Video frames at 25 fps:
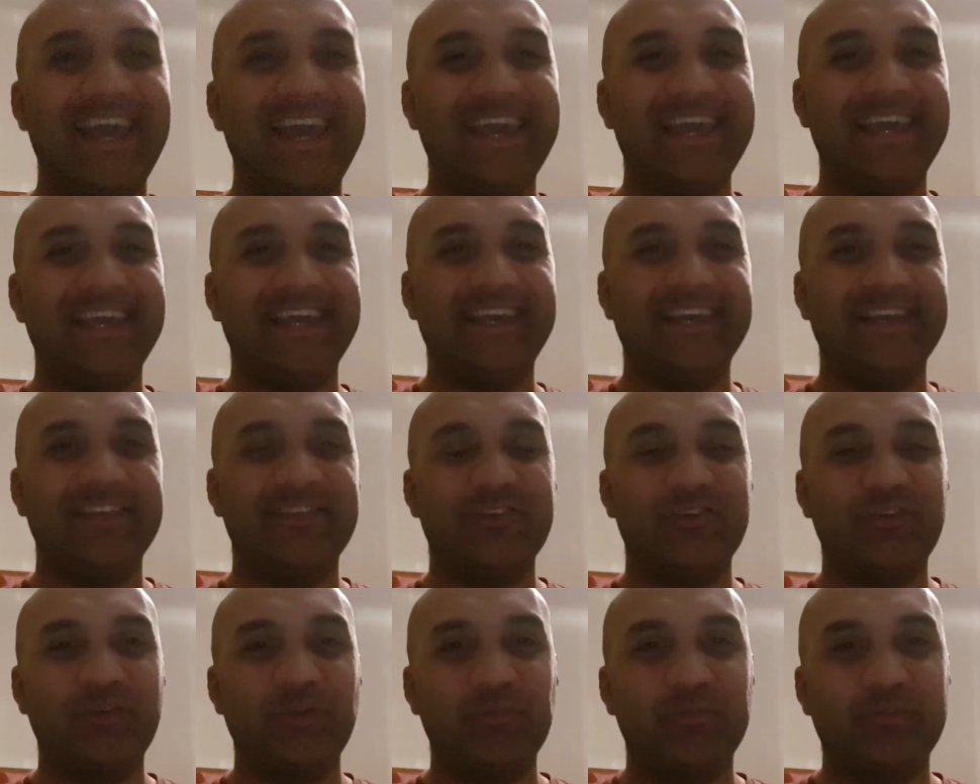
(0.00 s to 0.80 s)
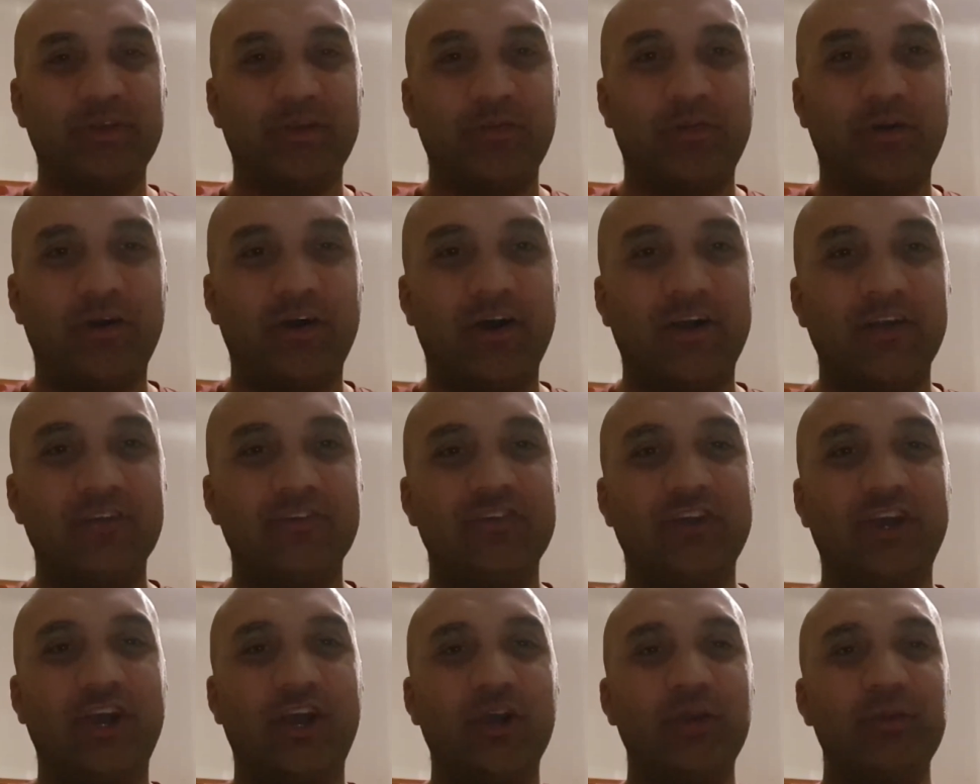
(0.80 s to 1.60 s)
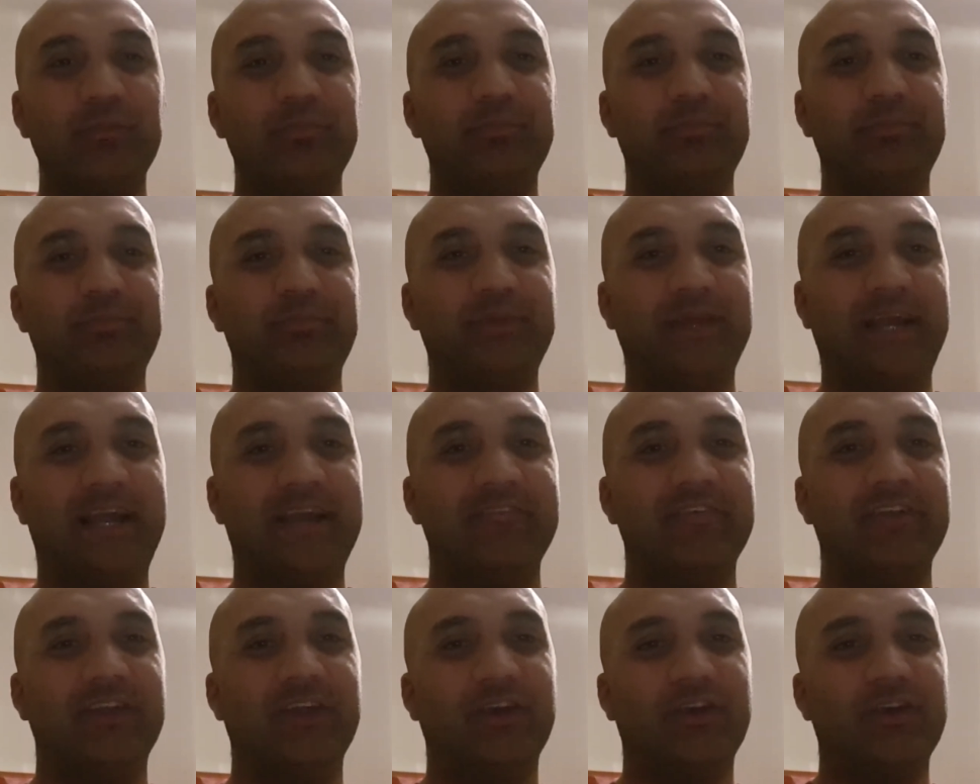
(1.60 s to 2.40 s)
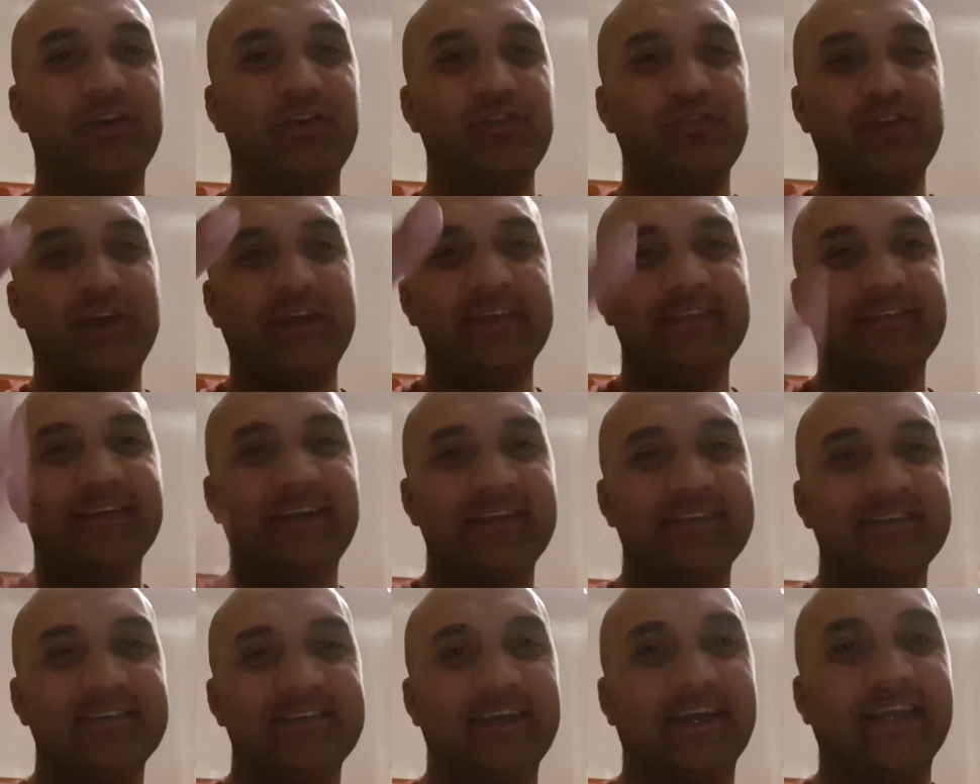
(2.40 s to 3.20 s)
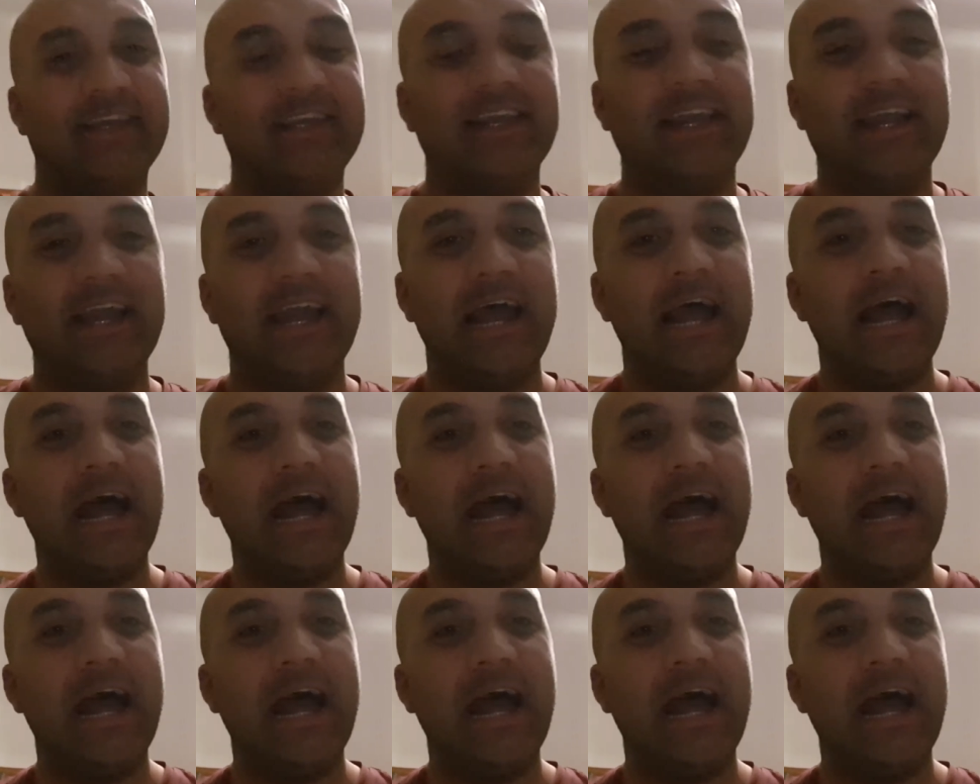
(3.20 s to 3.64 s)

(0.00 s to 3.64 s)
Hey, it's Crypto Hodge. Hope you're having a great day today.